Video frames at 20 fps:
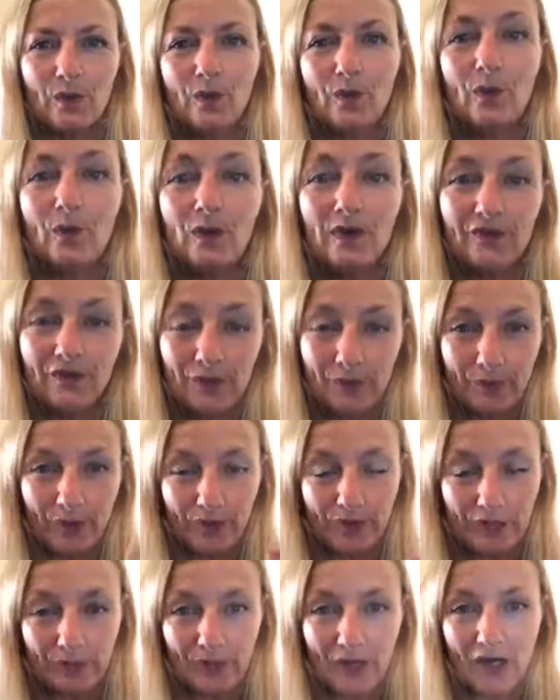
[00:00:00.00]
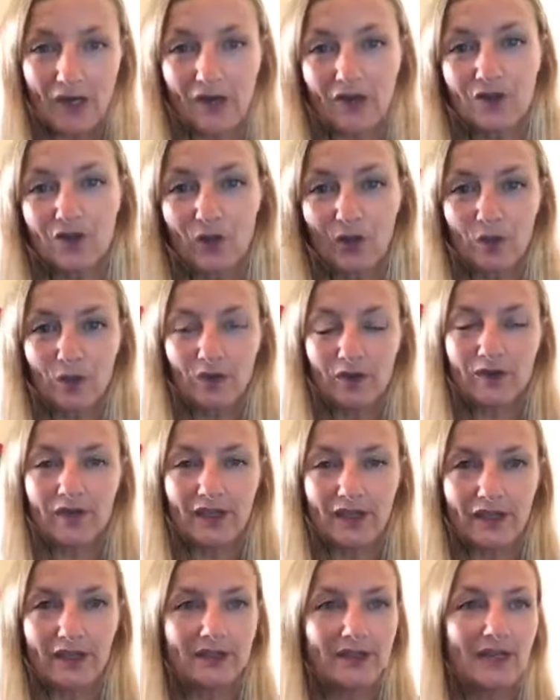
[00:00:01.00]
all of the body parts, all of
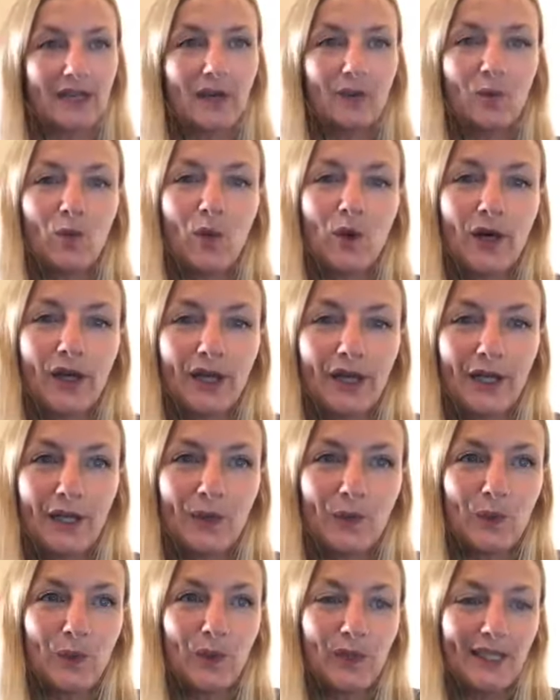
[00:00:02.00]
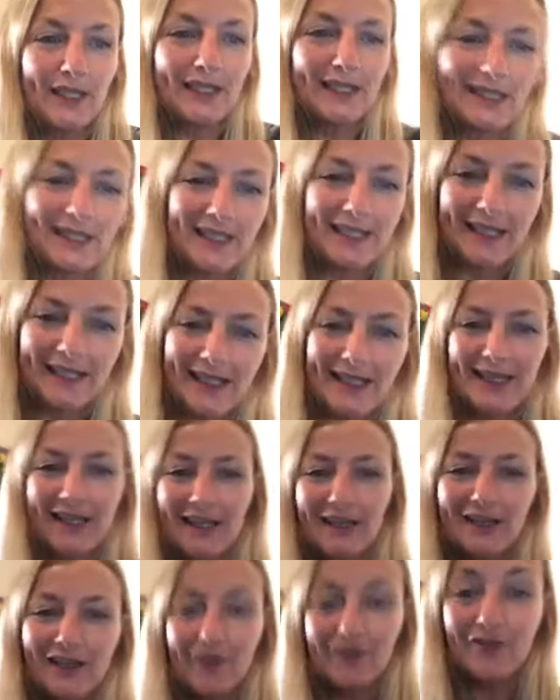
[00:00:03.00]
us, and why we
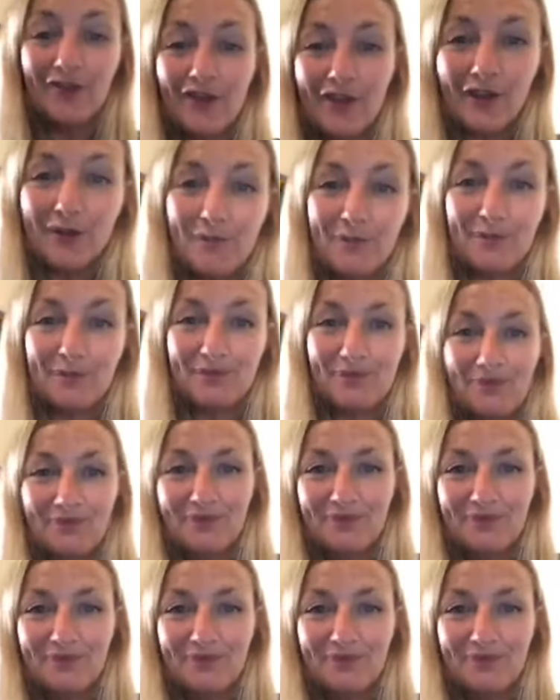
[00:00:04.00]
love them